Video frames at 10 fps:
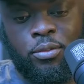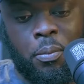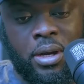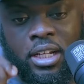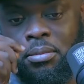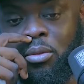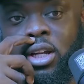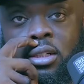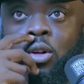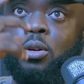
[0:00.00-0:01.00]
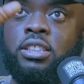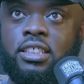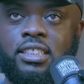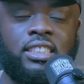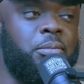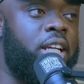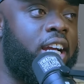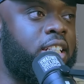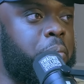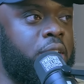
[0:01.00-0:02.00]
parliament where he always sits
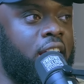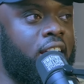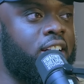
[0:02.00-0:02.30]
behind the pillar.